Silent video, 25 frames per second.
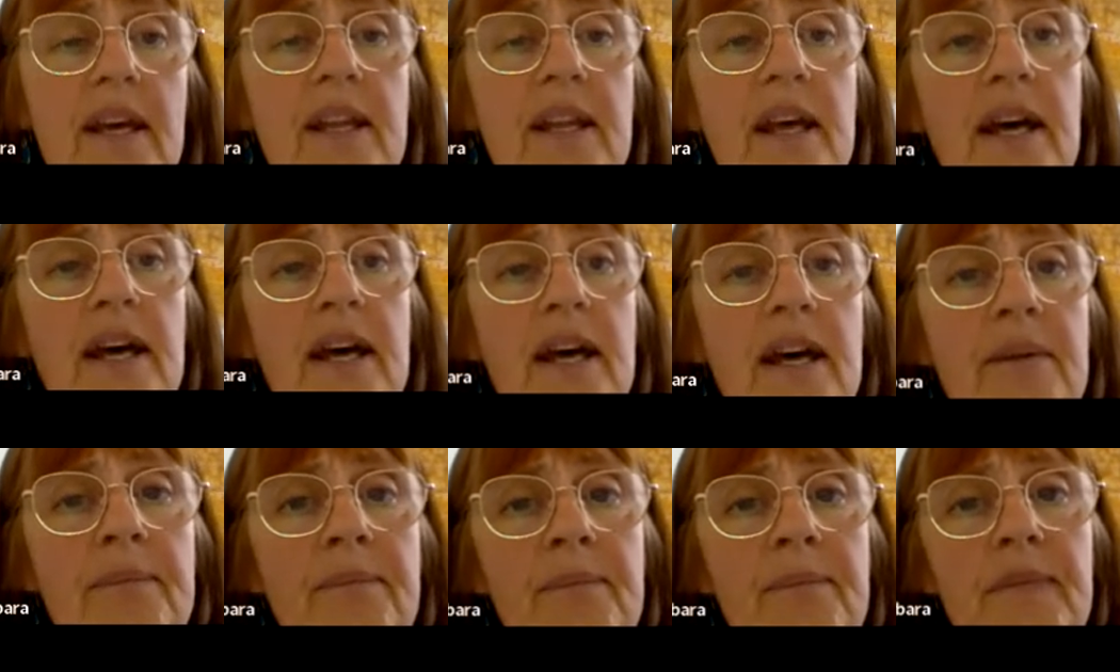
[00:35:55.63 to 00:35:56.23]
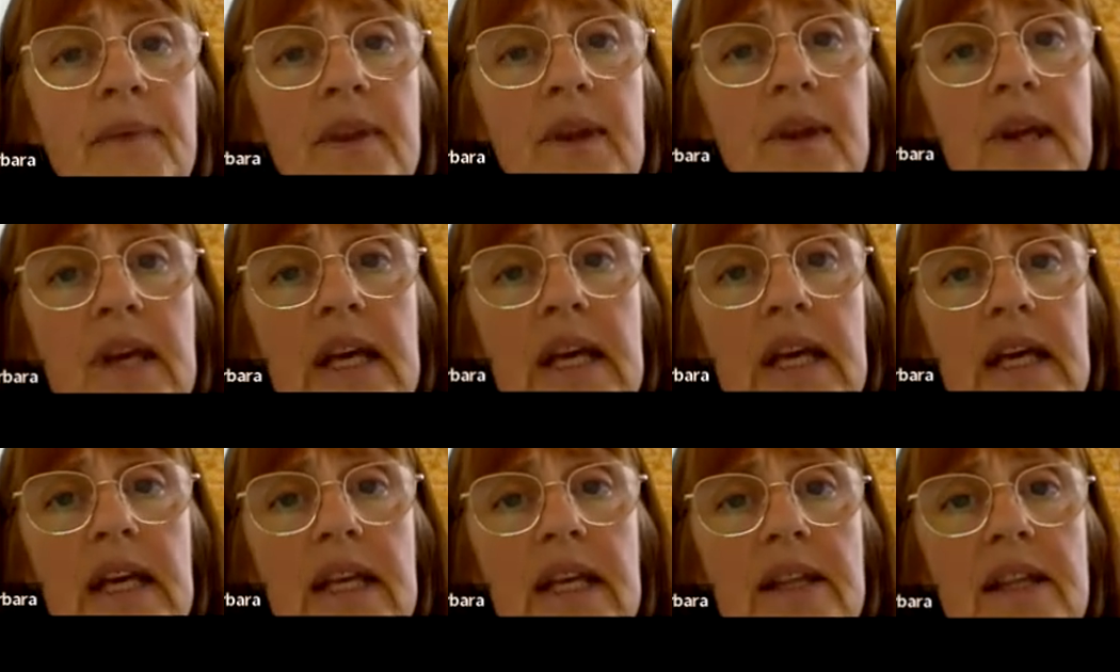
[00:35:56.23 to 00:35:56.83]

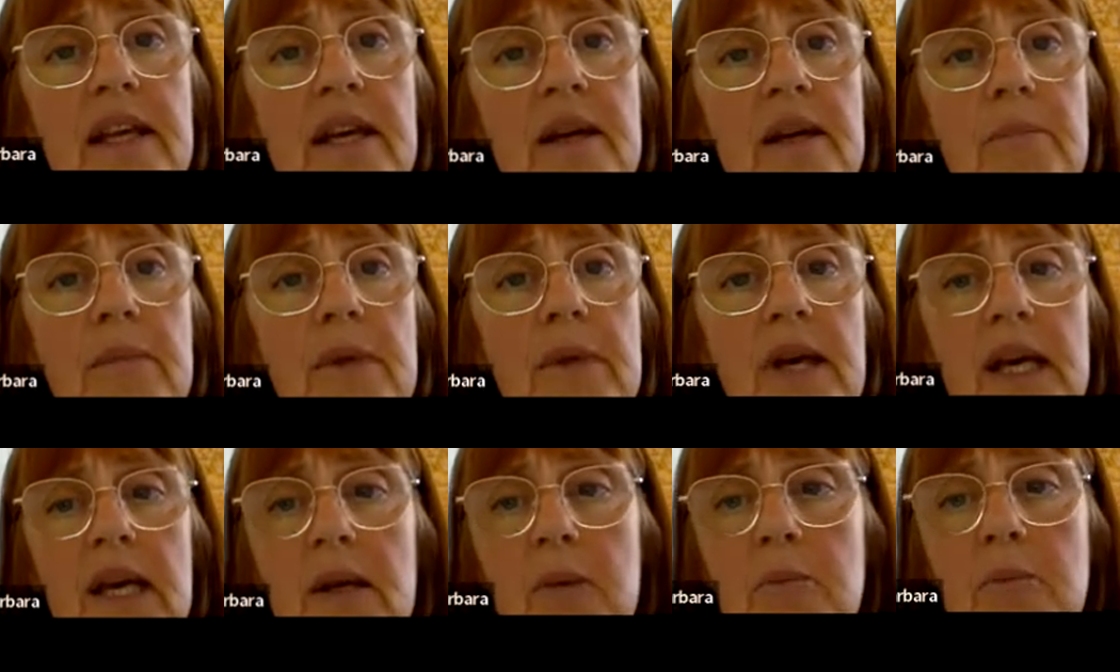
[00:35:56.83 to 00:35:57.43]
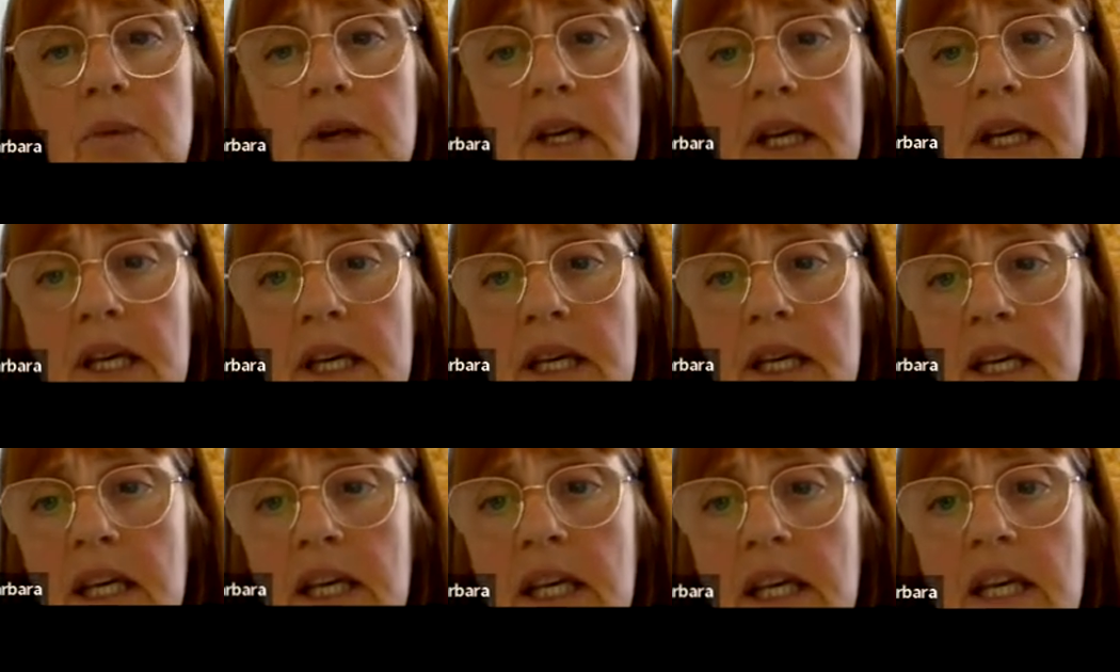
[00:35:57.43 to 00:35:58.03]
there may
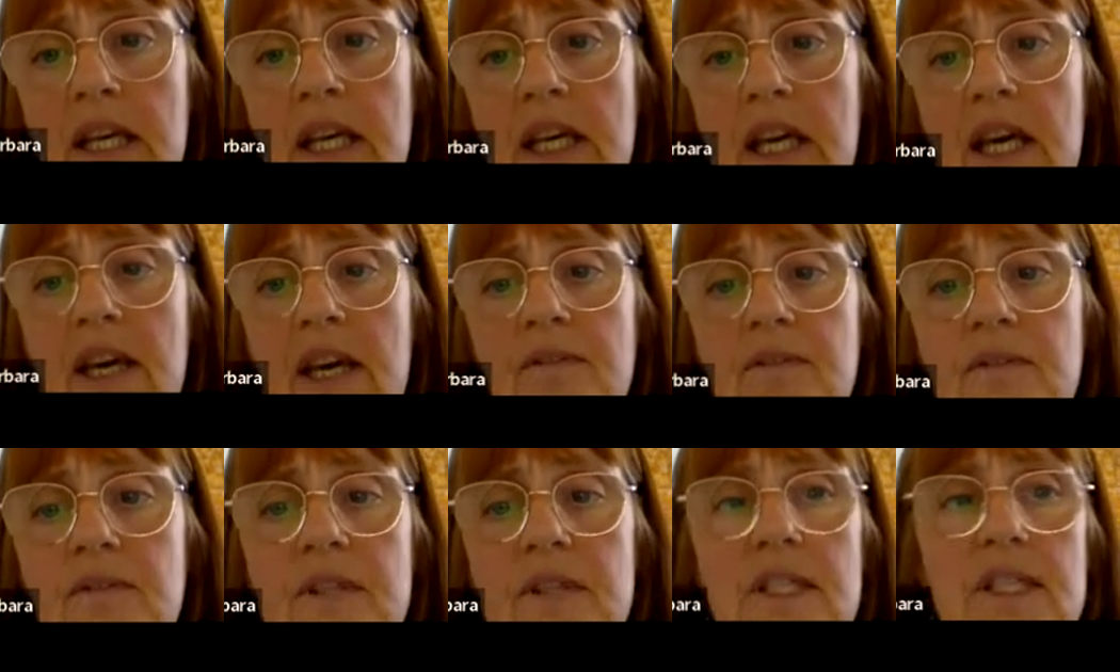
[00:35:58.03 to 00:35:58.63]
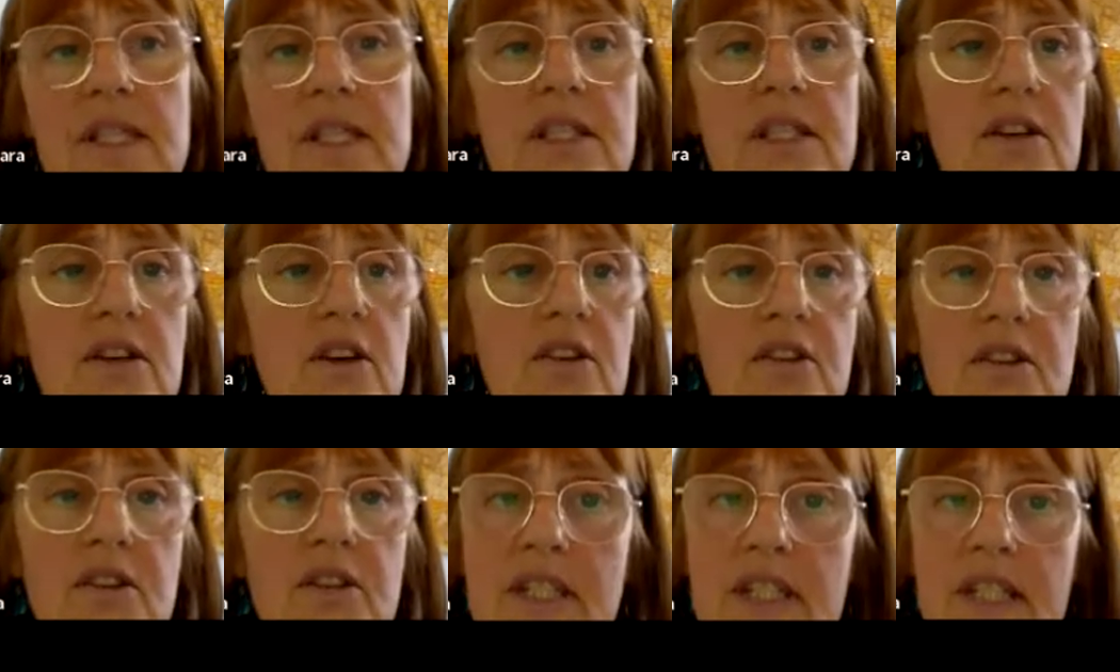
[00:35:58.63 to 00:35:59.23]
be emphasis
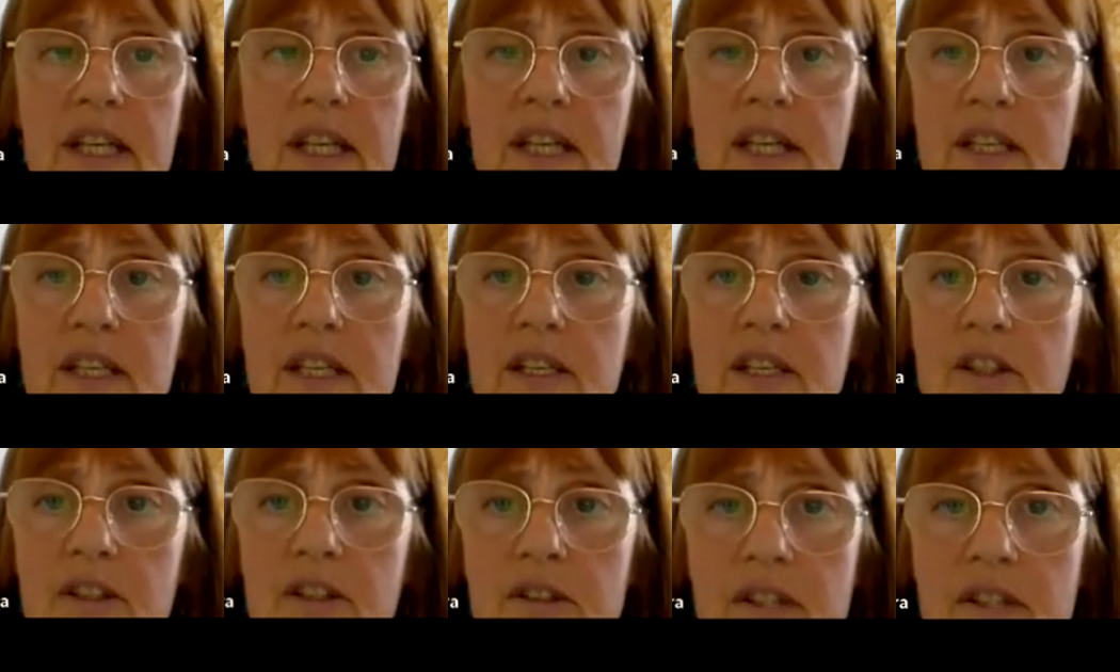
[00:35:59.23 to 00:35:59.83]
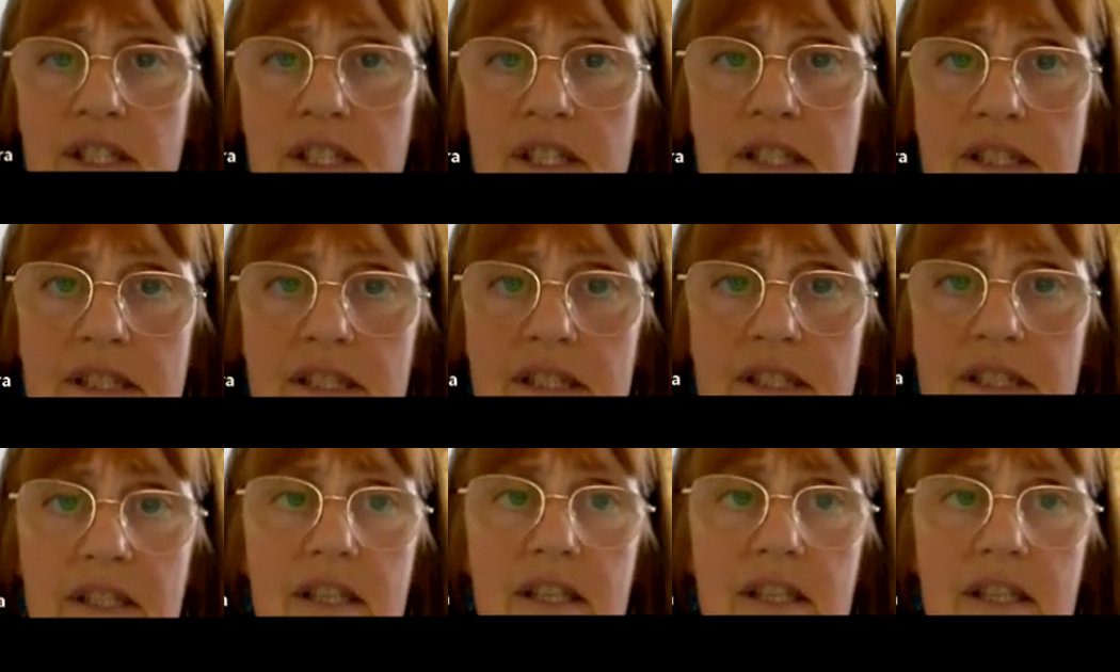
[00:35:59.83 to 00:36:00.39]
on diagnosis,